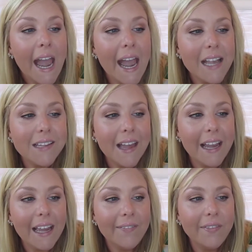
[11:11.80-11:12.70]
It's
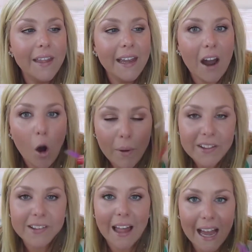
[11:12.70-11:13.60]
like it
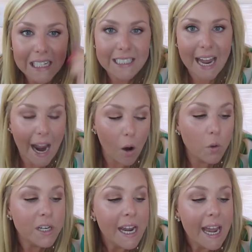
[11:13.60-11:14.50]
always slides
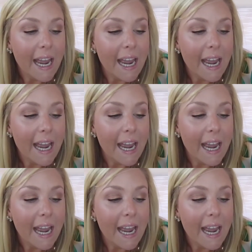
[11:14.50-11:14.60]
out.